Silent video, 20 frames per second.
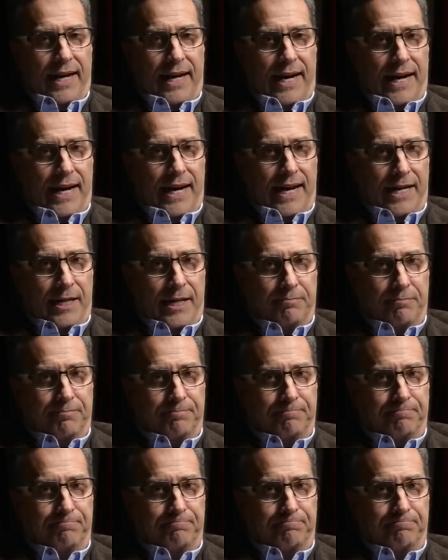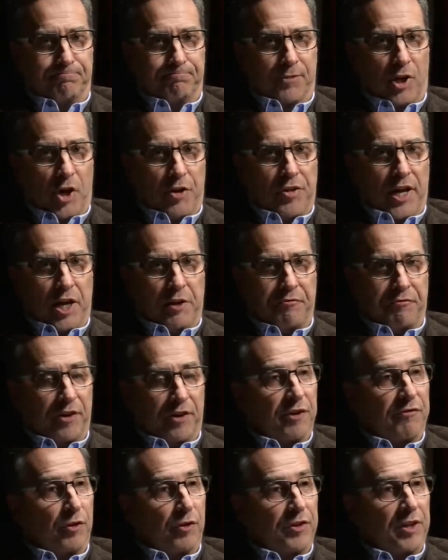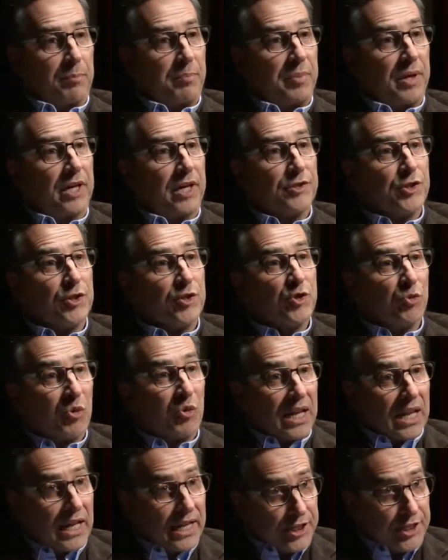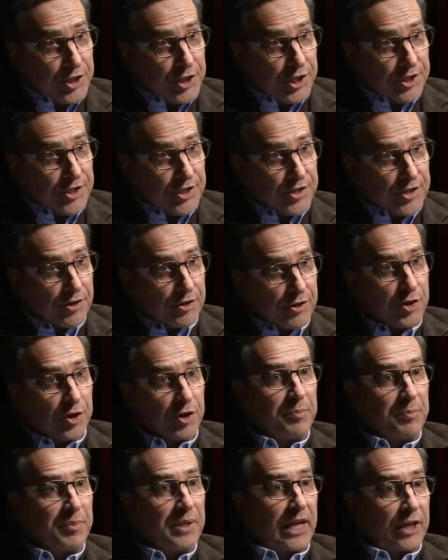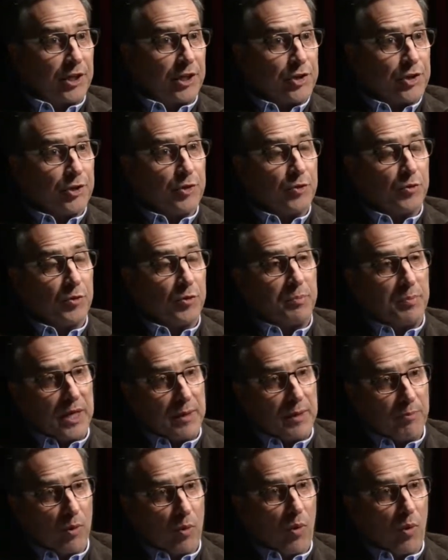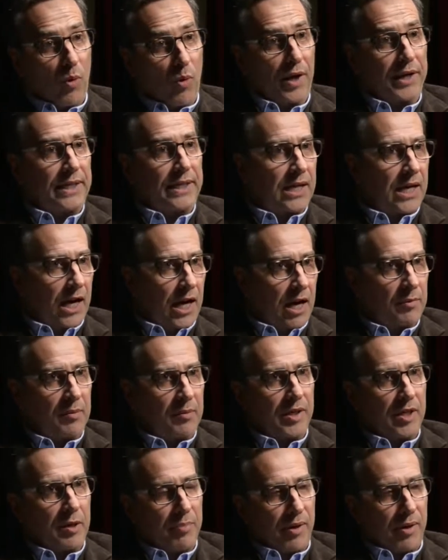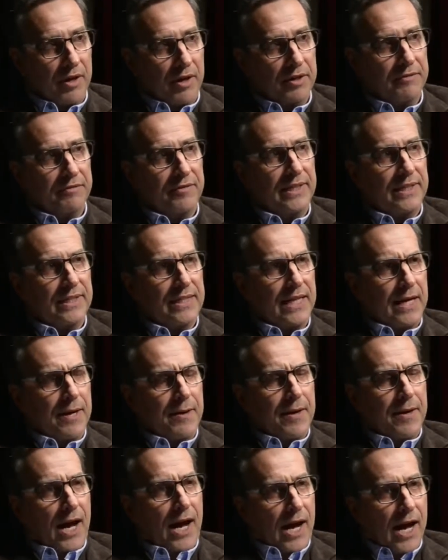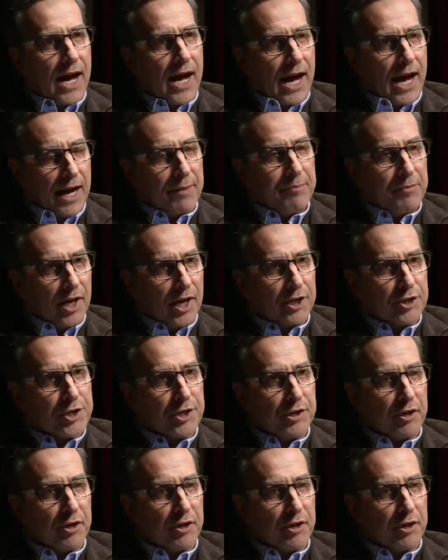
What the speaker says: Are they fearful that because it's religious, there's going to be issues with people wanting to come and be a part of it? I'm not sure.